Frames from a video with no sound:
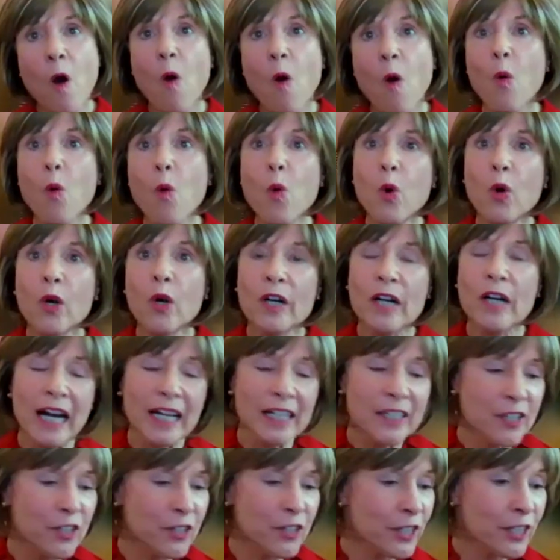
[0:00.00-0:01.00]
Or I
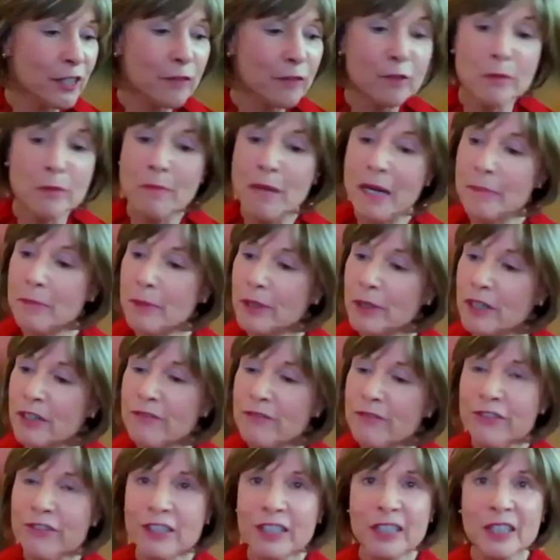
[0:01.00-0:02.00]
still remember a
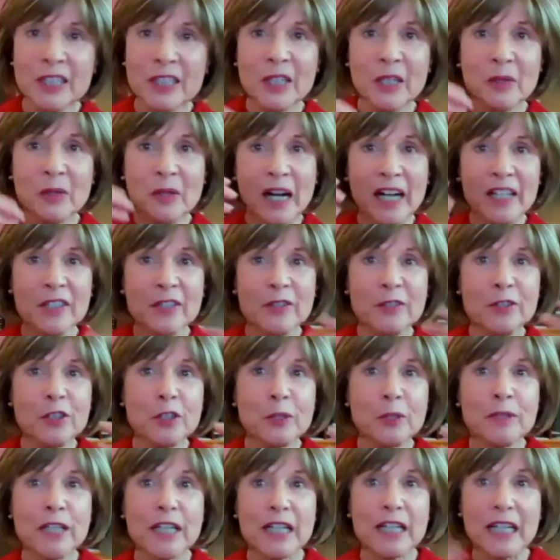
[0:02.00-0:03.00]
video on
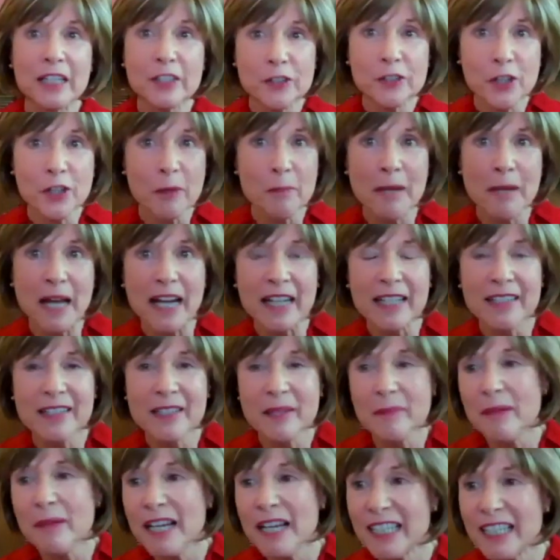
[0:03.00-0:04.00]
YouTube that I saw back in the
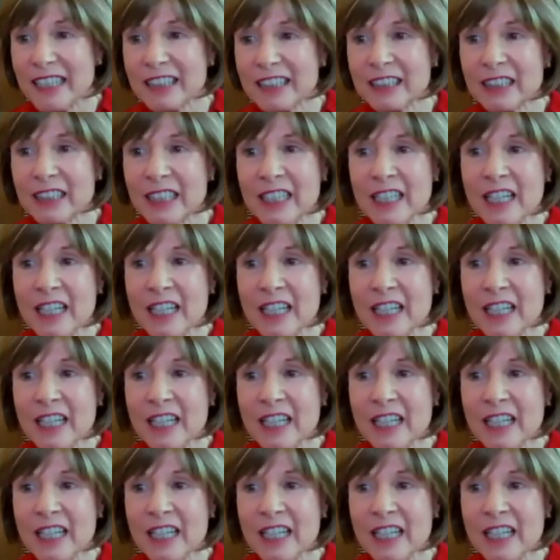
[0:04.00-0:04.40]
past